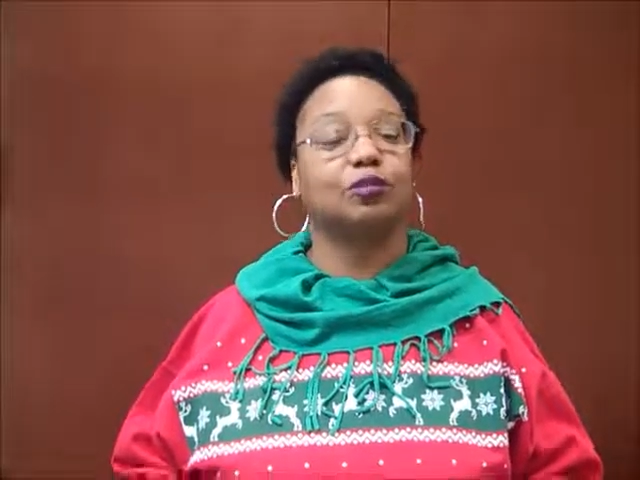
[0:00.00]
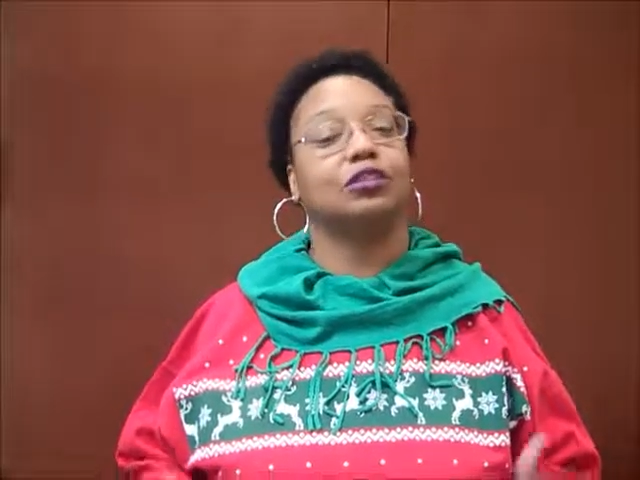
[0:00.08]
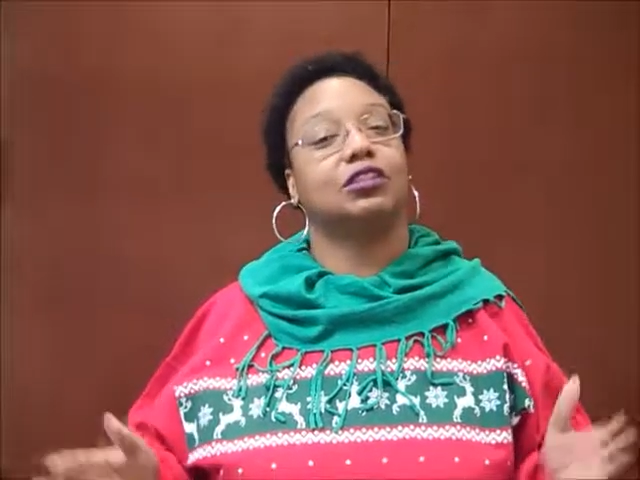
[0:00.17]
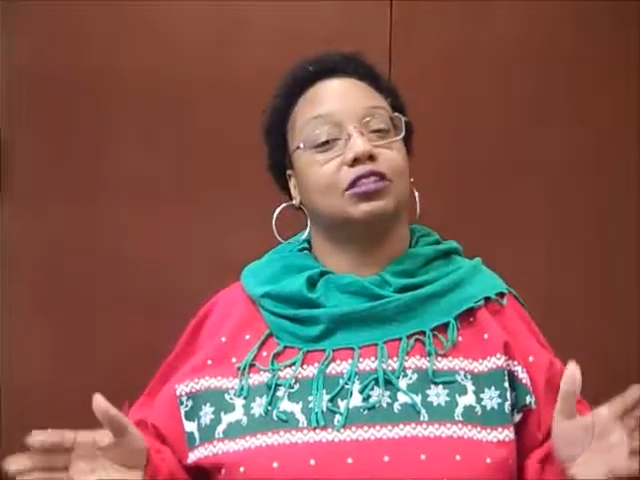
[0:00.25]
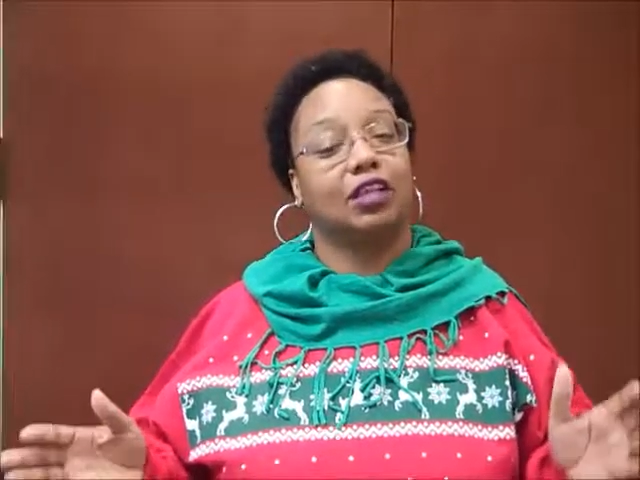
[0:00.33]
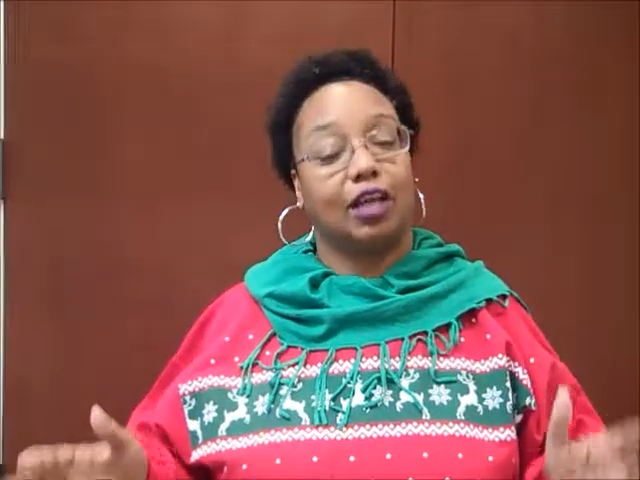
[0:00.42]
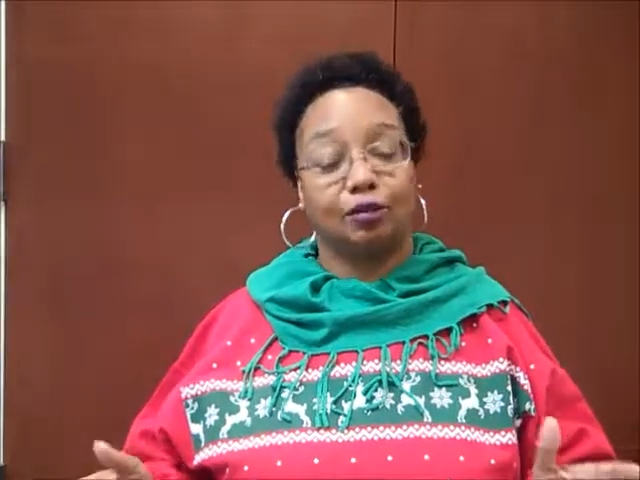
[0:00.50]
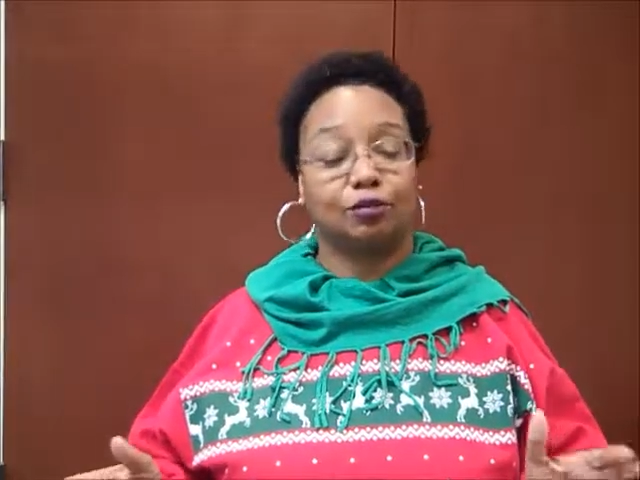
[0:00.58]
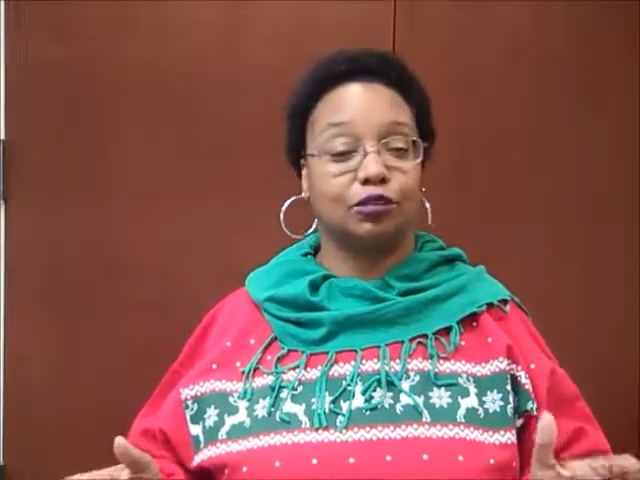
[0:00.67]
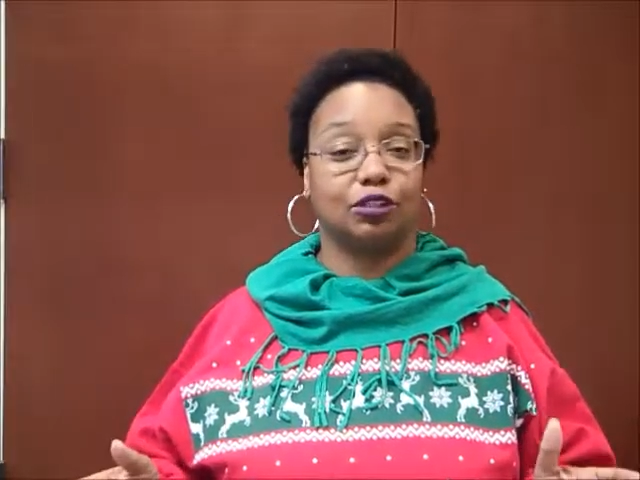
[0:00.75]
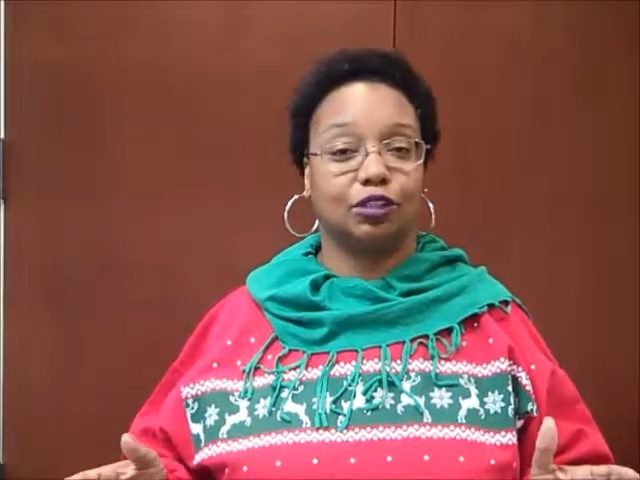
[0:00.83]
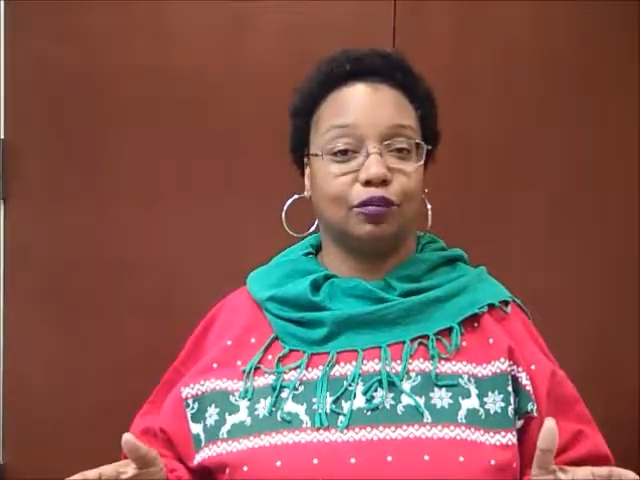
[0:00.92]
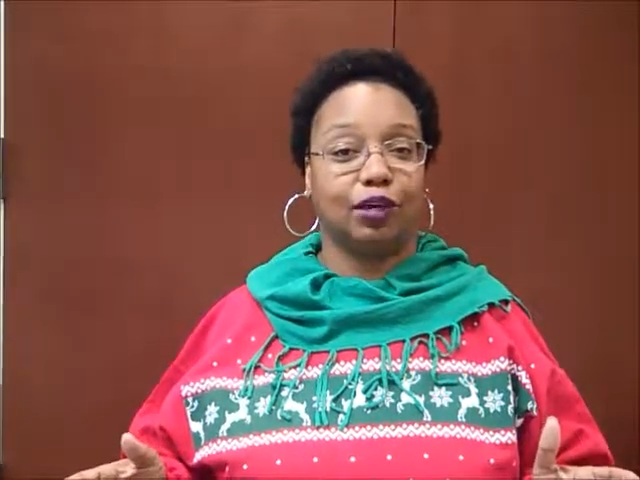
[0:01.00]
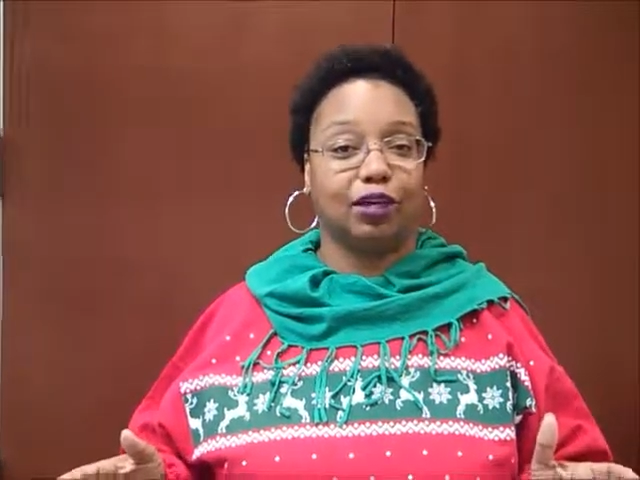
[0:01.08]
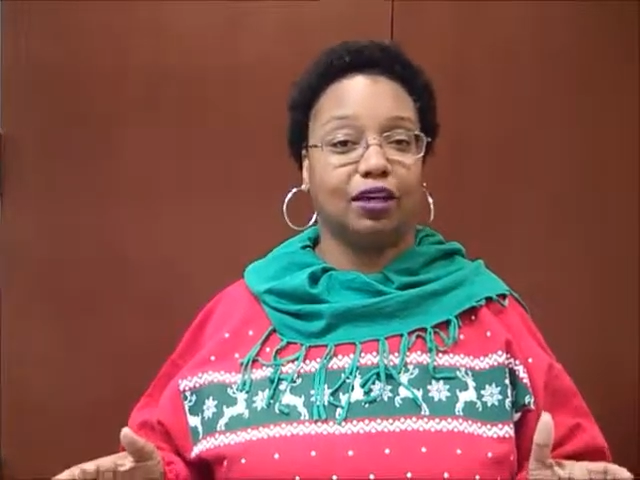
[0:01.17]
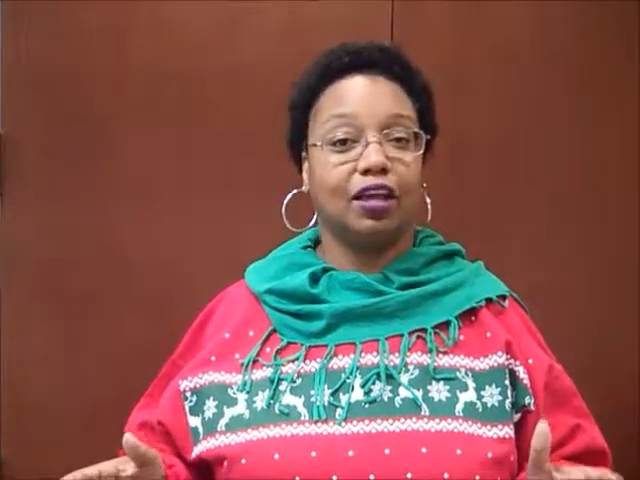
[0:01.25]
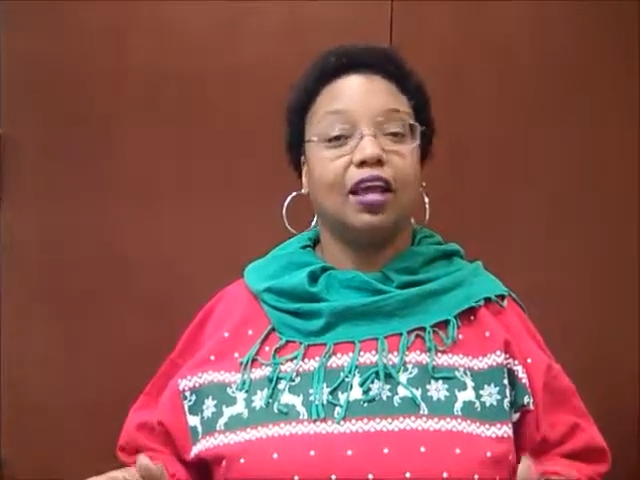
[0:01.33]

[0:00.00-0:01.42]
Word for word: which is absolutely great.